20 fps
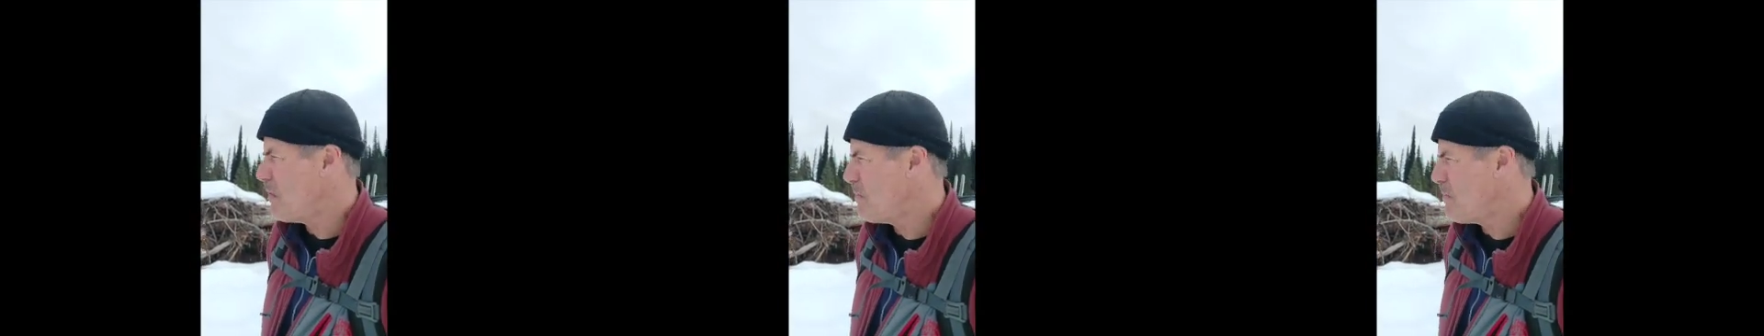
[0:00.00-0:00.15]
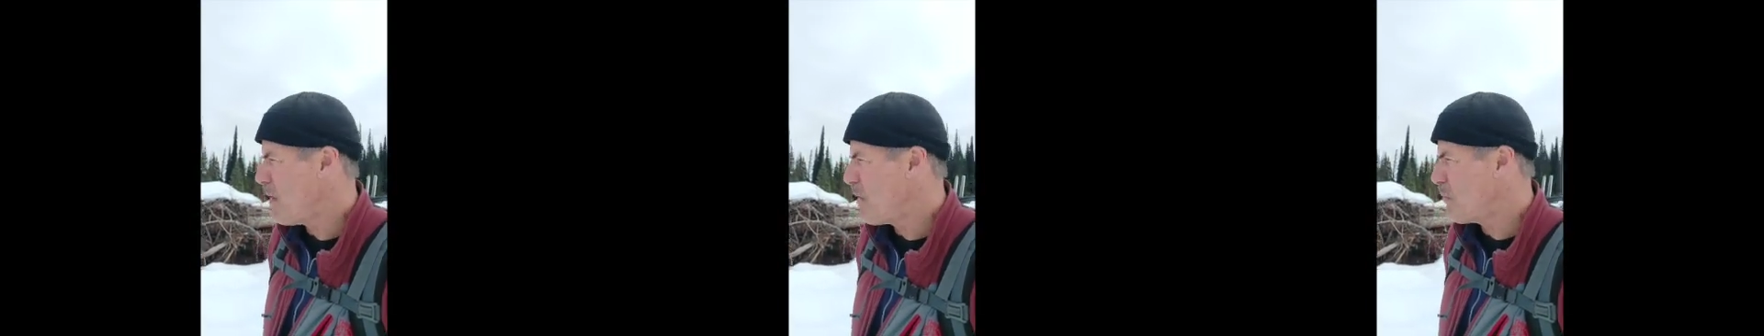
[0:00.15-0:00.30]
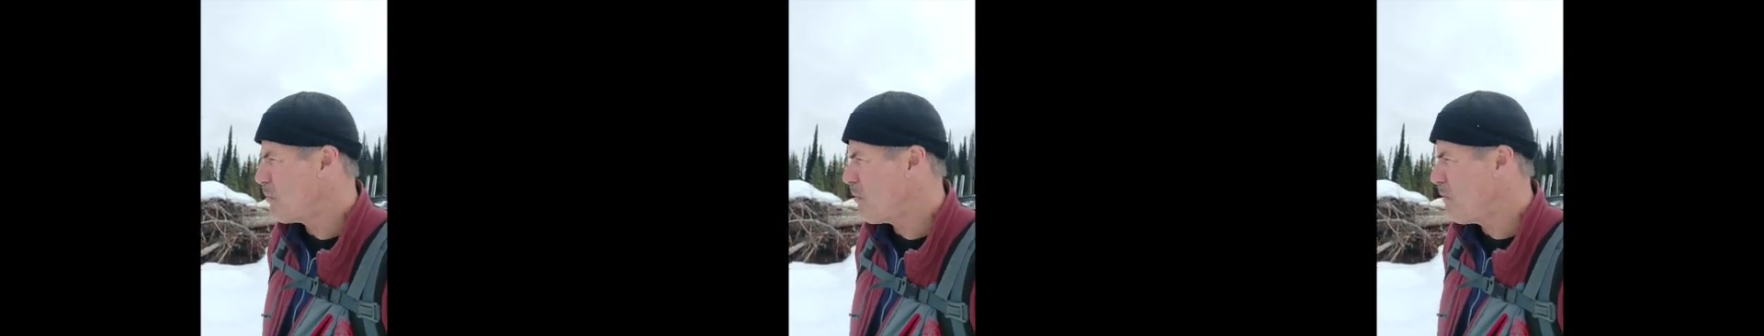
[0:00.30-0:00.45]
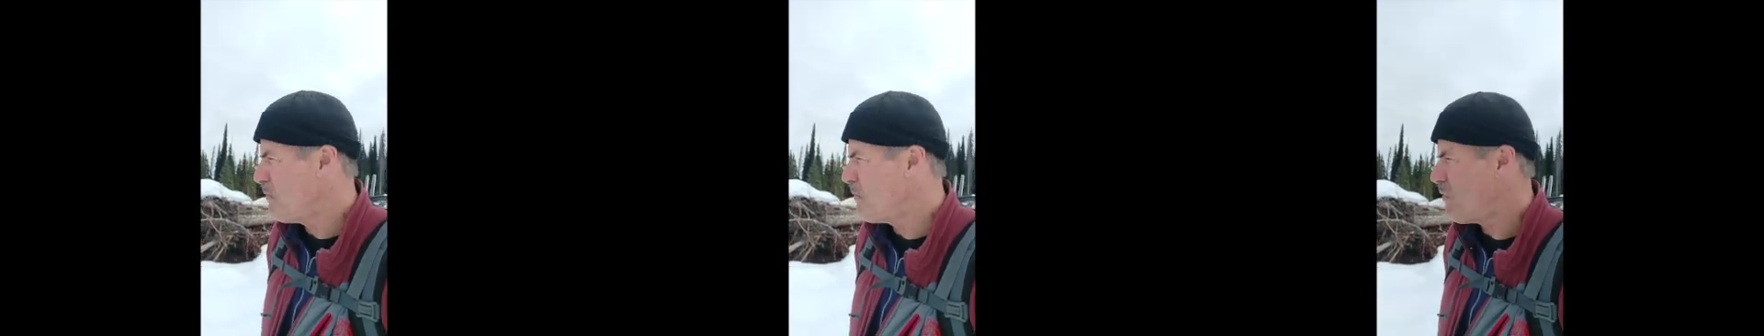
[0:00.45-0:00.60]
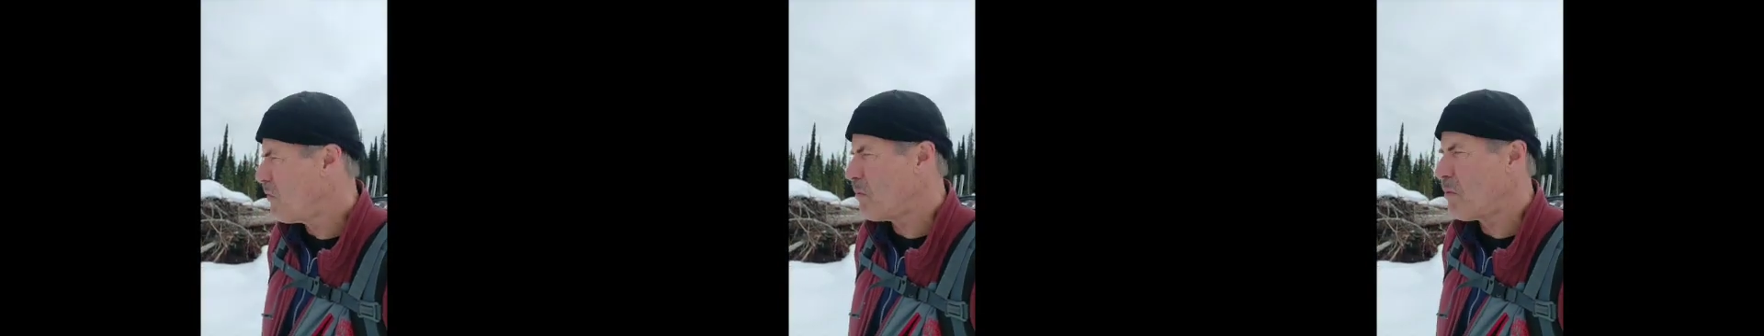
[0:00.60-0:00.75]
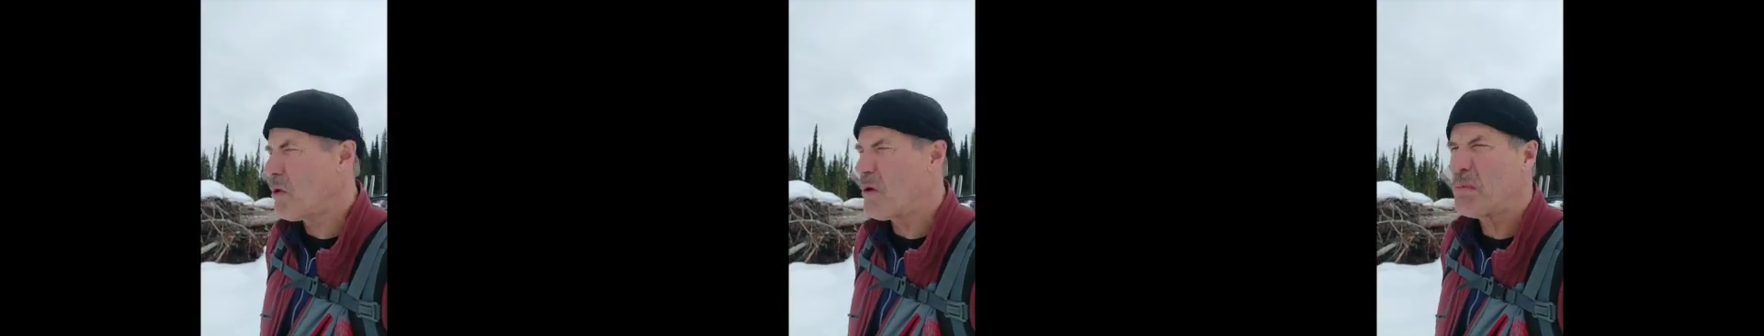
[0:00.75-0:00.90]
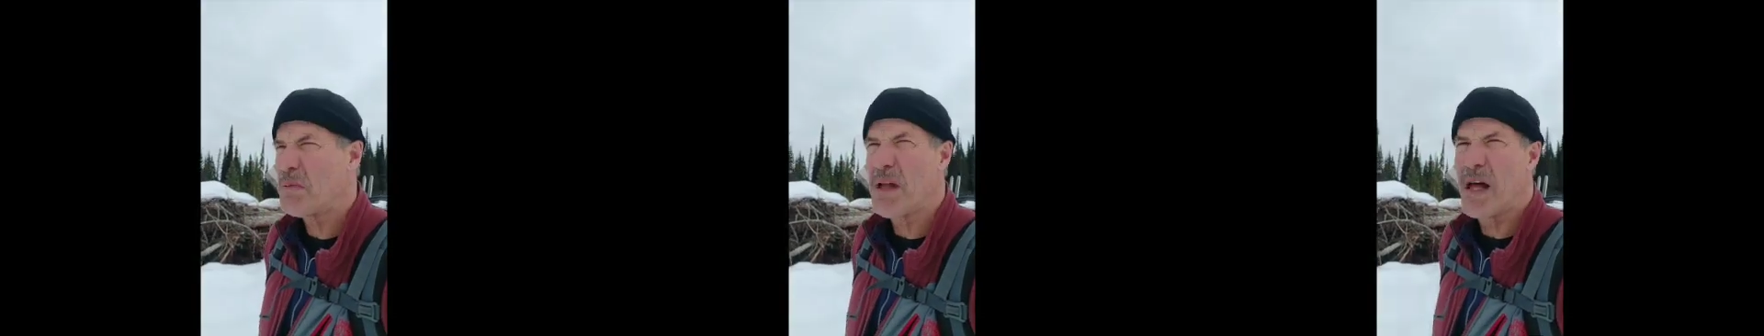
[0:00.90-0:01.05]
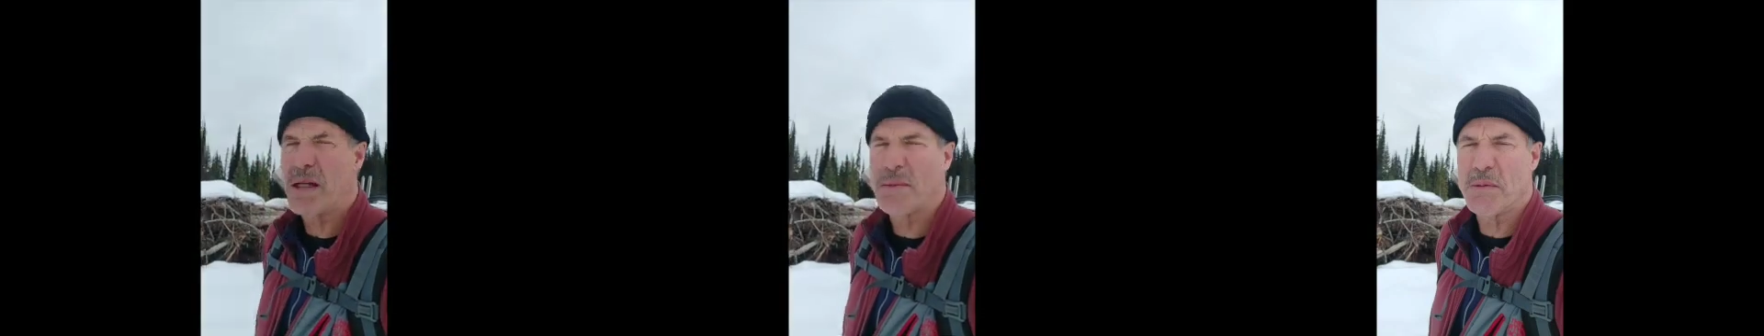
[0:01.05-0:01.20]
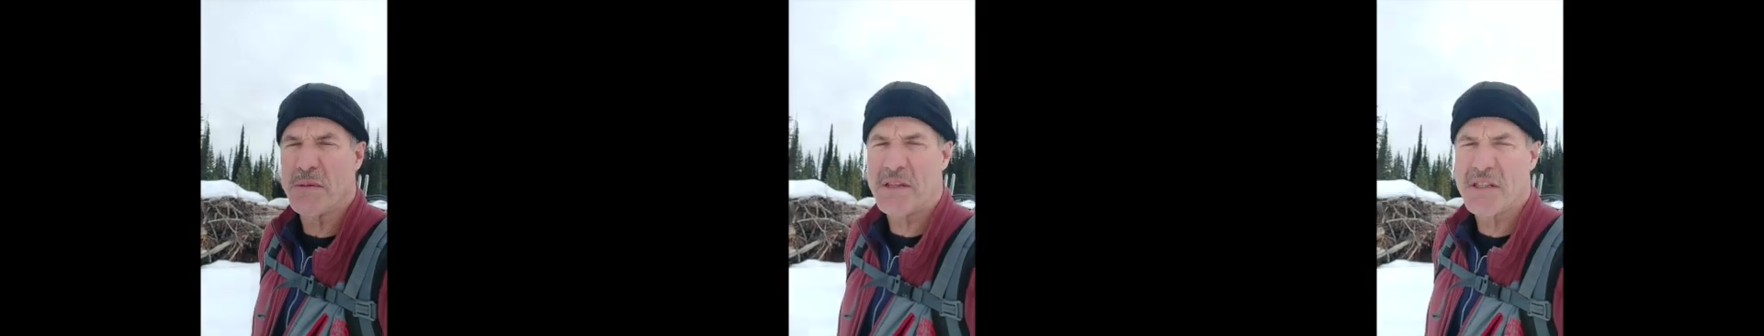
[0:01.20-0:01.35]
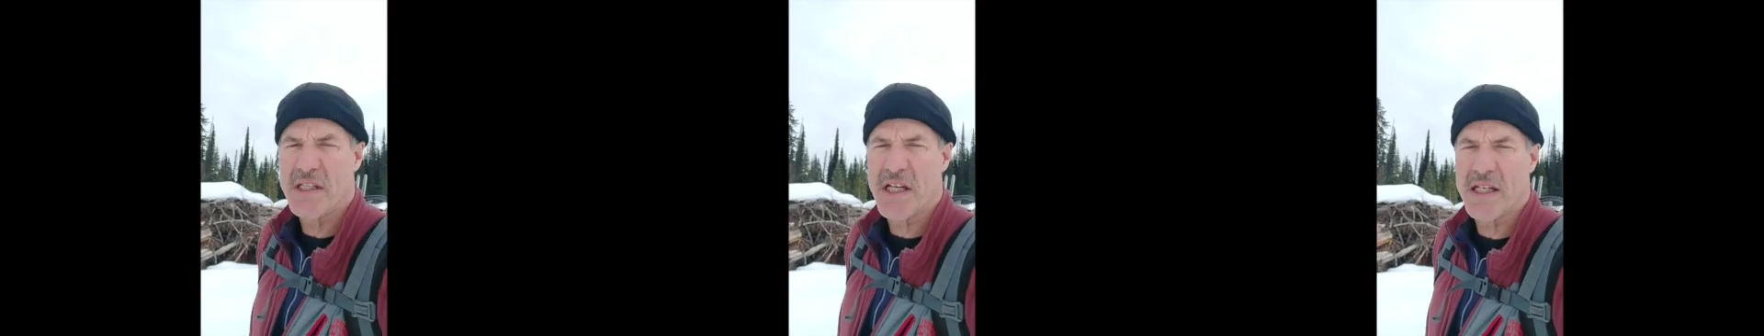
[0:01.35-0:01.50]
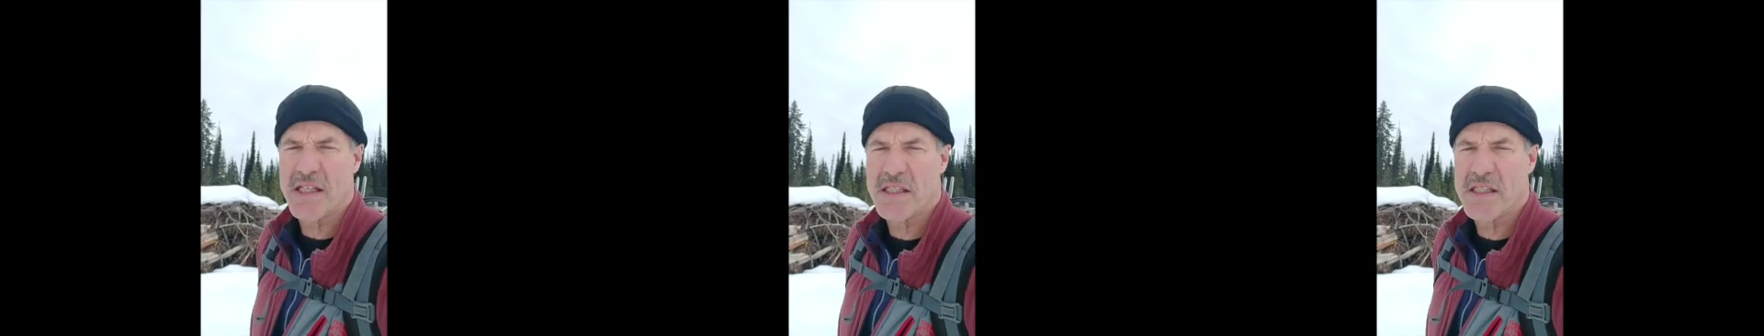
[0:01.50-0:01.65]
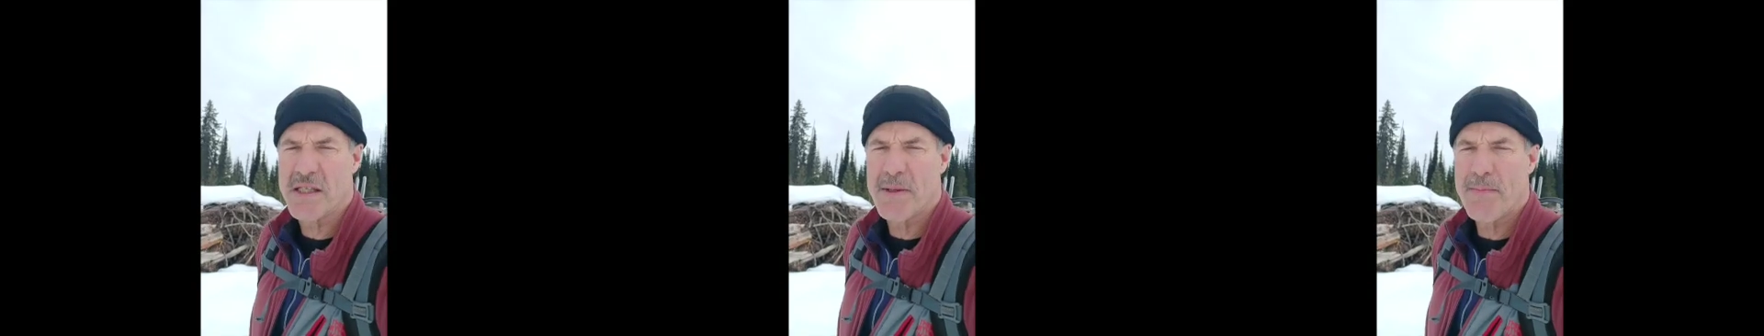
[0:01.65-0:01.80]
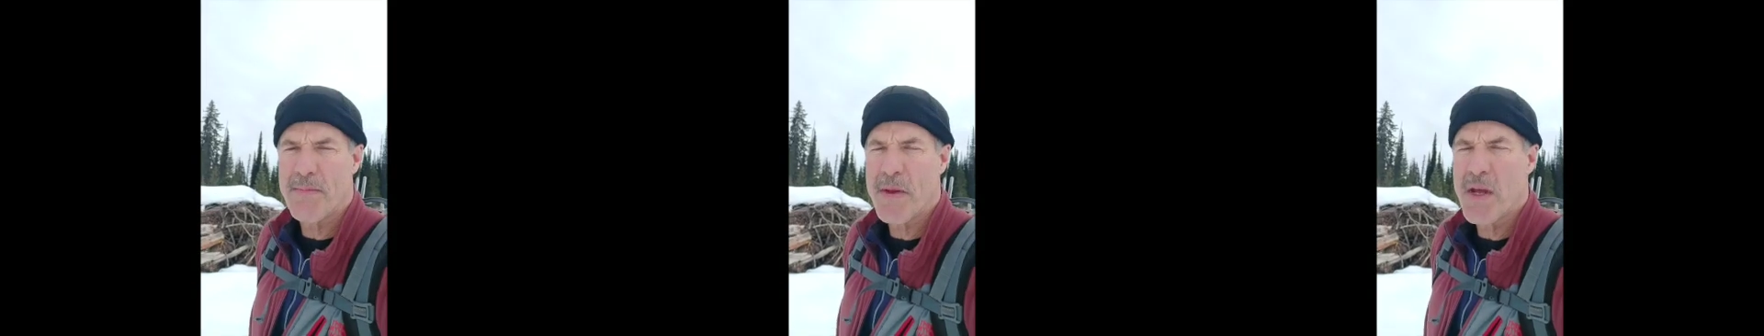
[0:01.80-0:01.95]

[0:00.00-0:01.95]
make room for more plantable sites.